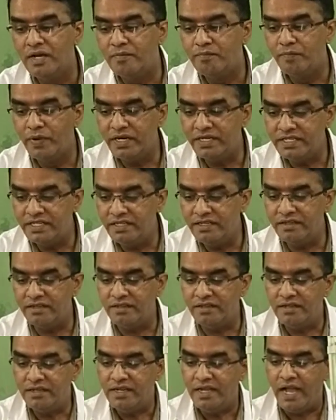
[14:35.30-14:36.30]
But here,
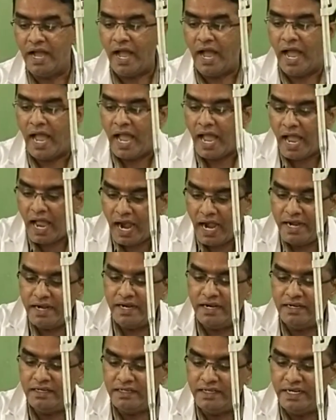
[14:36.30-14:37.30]
I
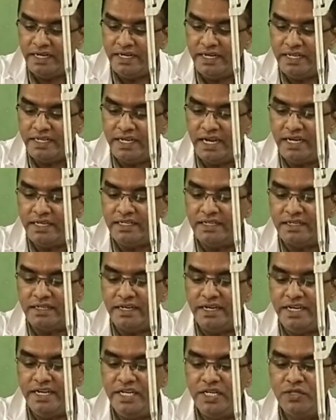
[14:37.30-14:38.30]
added indicator
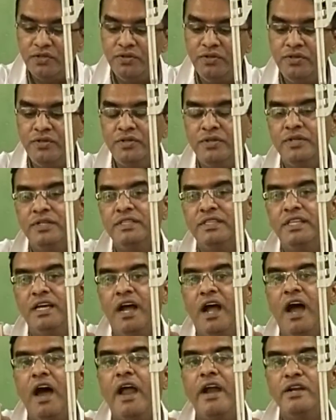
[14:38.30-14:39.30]
into the
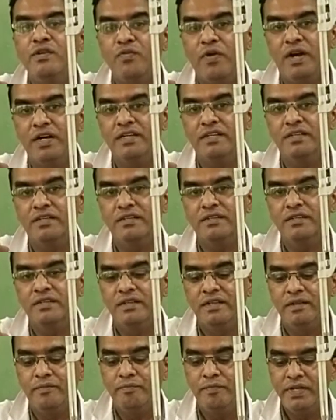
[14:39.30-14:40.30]
hard water
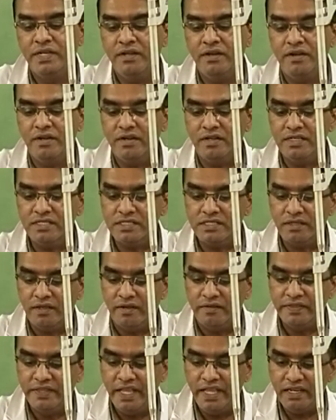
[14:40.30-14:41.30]
because
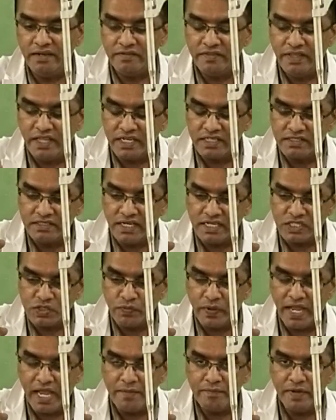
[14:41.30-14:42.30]
there, there, that's
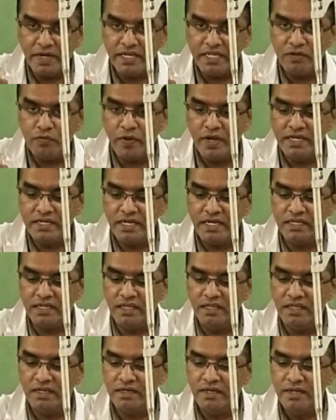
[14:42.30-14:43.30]
why I am getting wine red
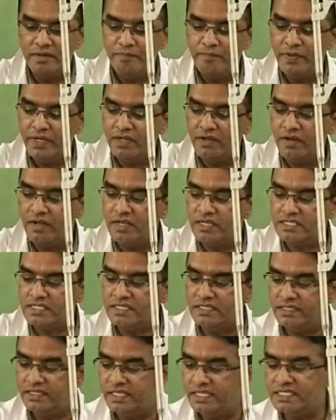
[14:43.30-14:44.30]
color because
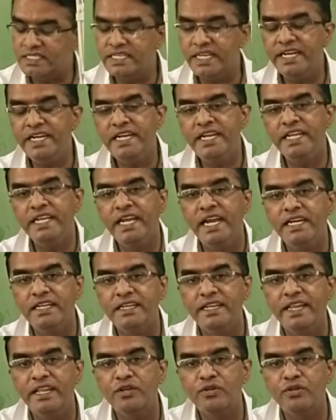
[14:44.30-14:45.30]
this indicator
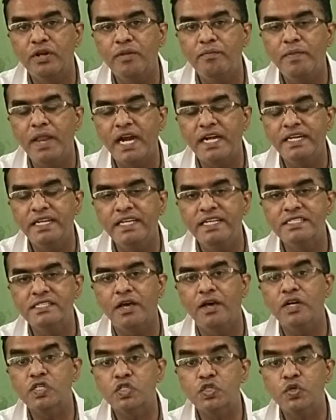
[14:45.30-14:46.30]
black T is
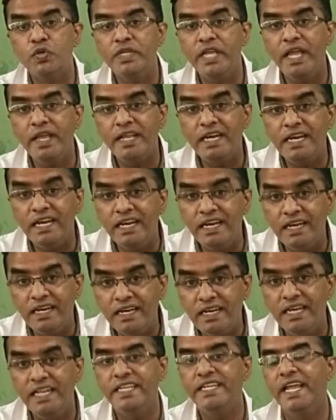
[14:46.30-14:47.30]
also a
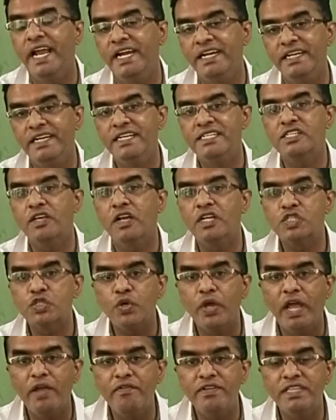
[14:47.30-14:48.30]
ligand. It's
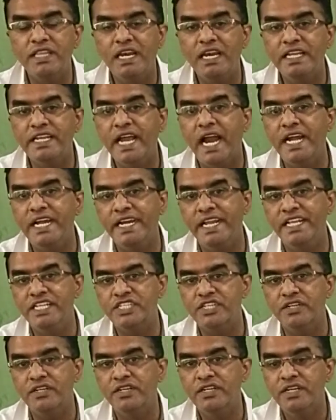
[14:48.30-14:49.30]
also having the ligand
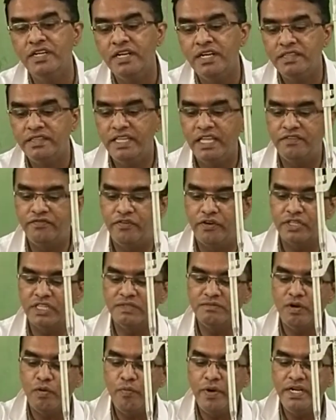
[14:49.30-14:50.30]
nature. Therefore,
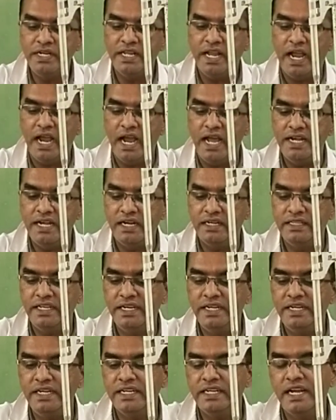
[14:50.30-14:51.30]
the moment I added the
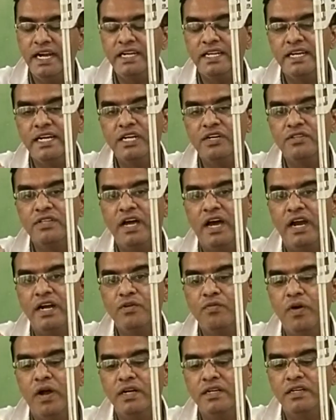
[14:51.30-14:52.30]
indicator into the
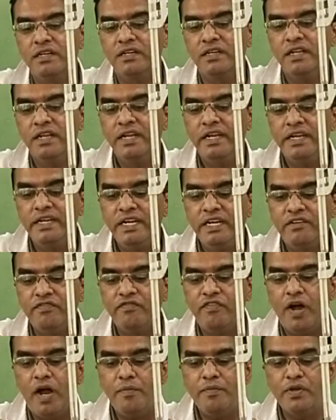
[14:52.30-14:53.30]
hard water, it
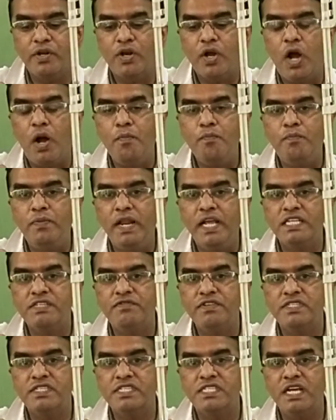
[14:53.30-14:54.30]
formed
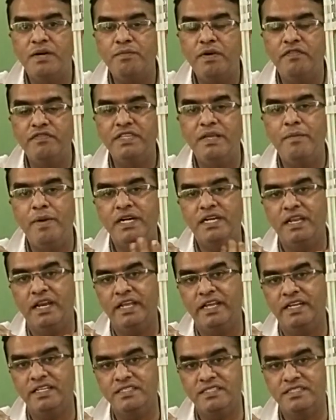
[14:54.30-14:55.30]
complex with some of the metal
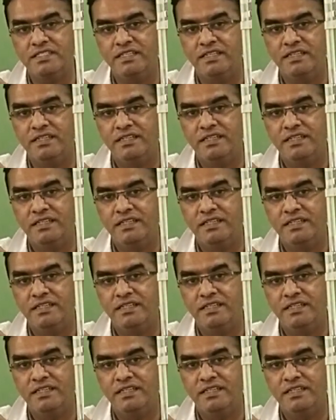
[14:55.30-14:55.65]
ions.